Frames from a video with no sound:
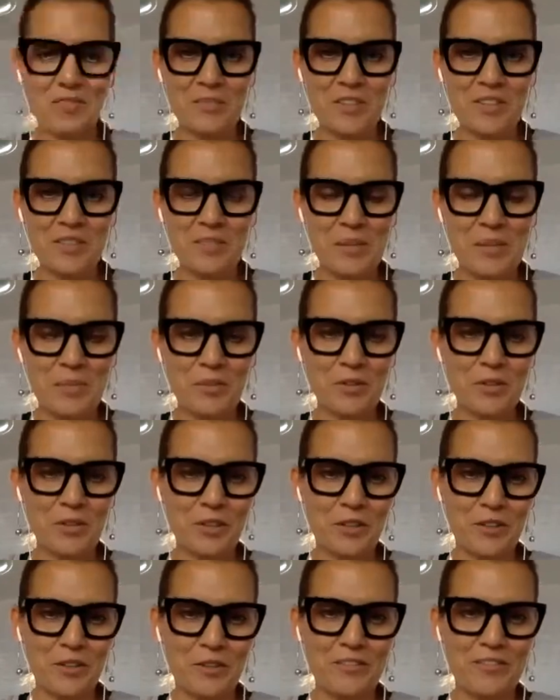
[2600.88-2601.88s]
most people who
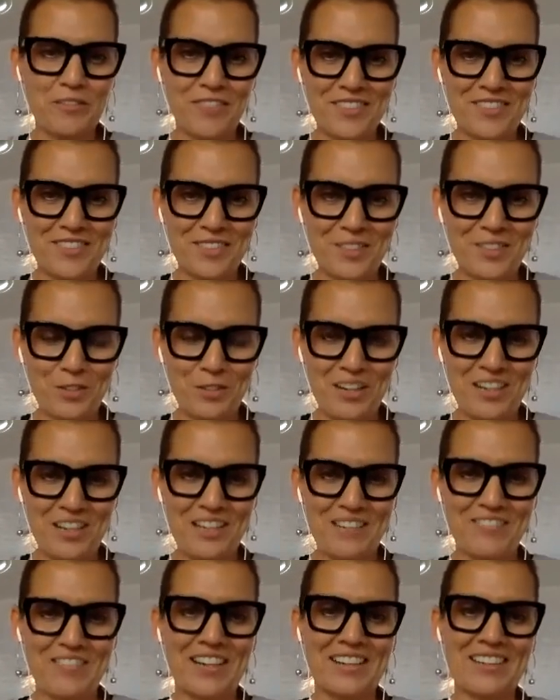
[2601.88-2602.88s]
go to invest in
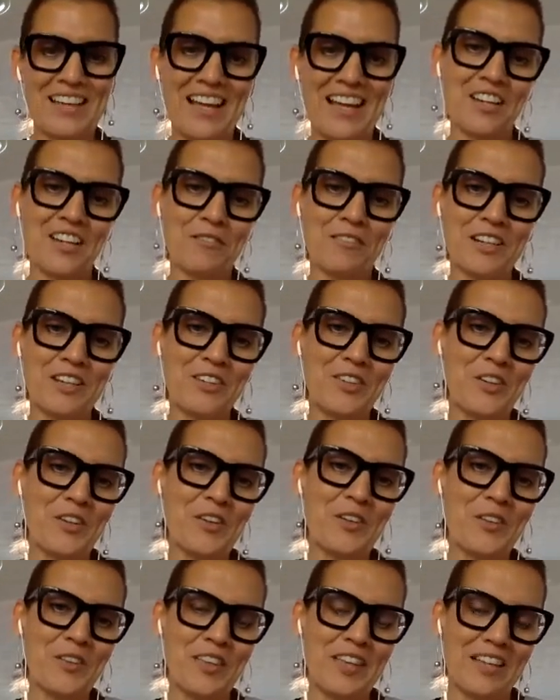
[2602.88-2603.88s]
training, right? How do I
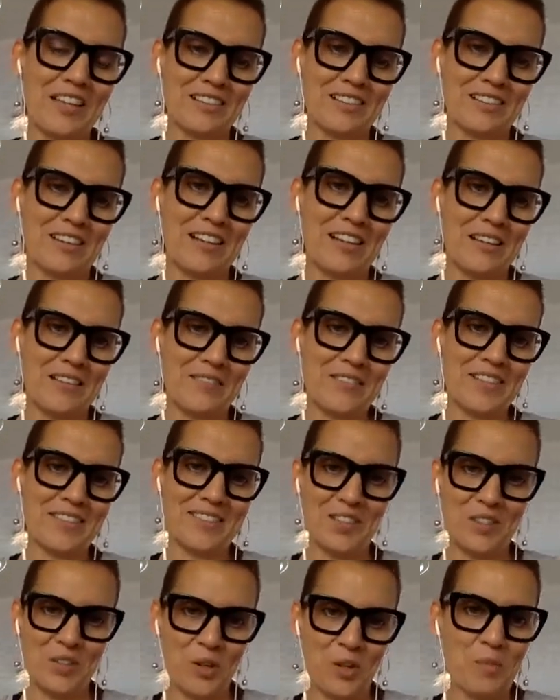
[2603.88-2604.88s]
know that
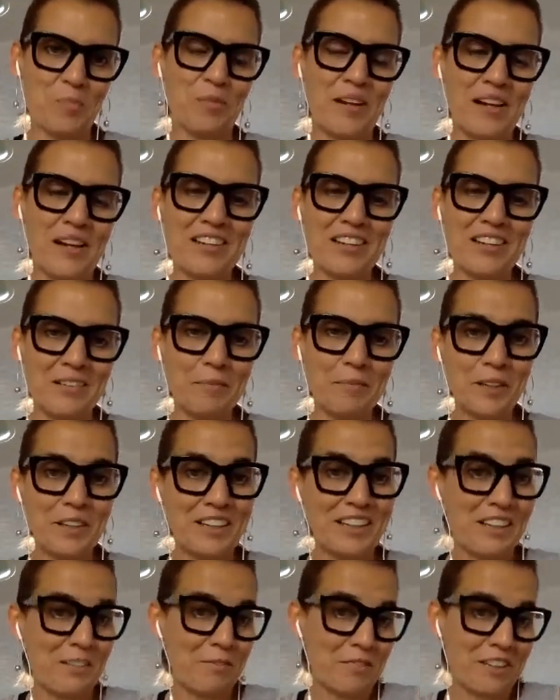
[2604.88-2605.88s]
it's a no-brainer, I'm going
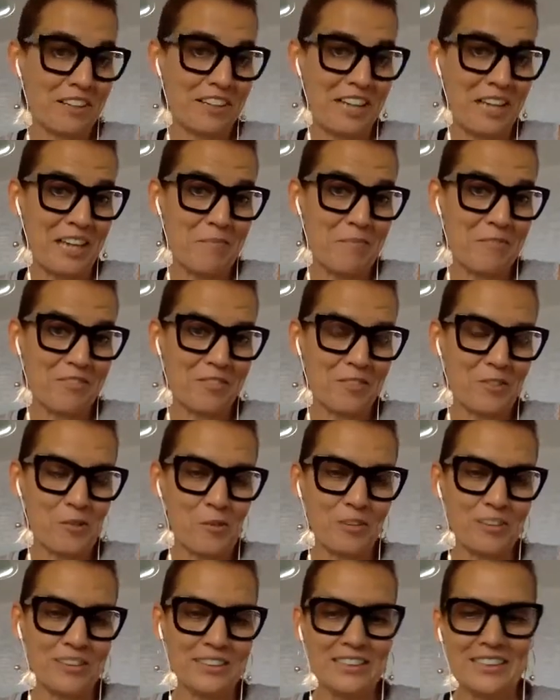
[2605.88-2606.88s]
to get what I came
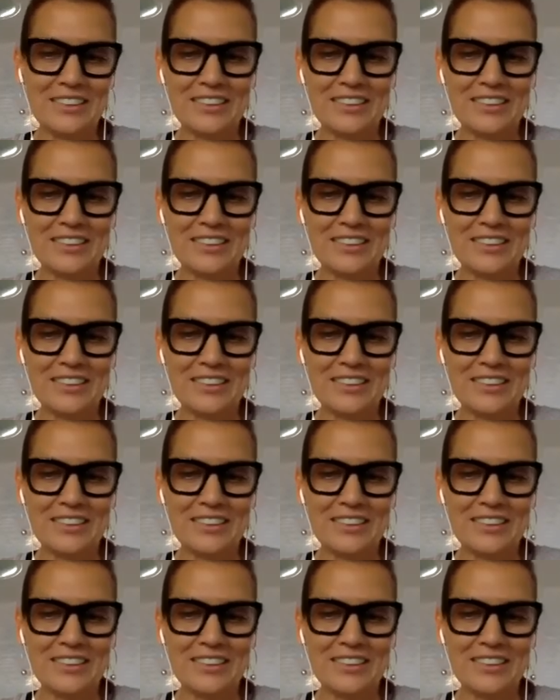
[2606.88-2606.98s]
for?